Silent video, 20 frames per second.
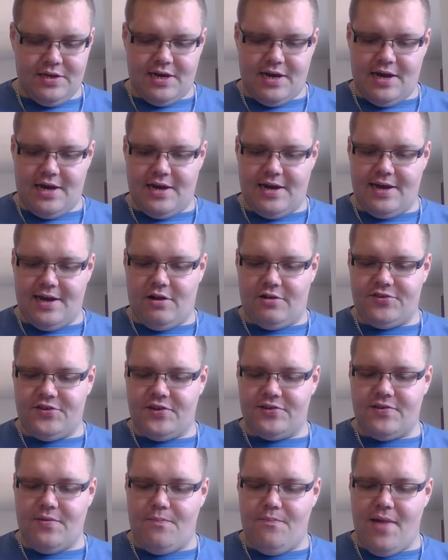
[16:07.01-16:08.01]
It also
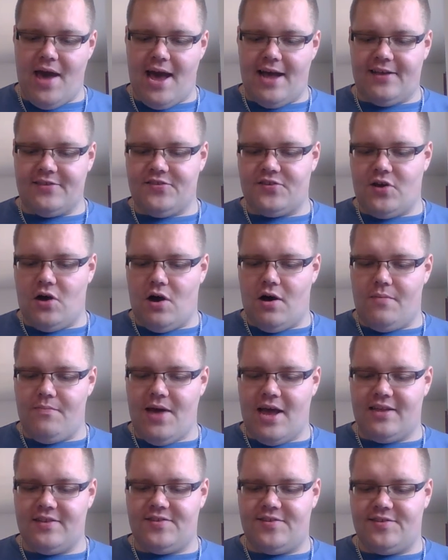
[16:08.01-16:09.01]
has a mass
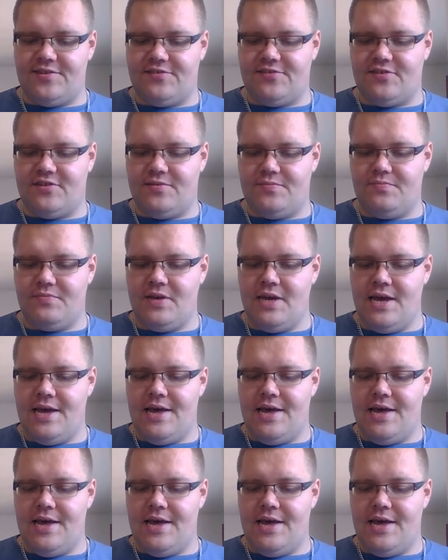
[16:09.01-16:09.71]
combat system,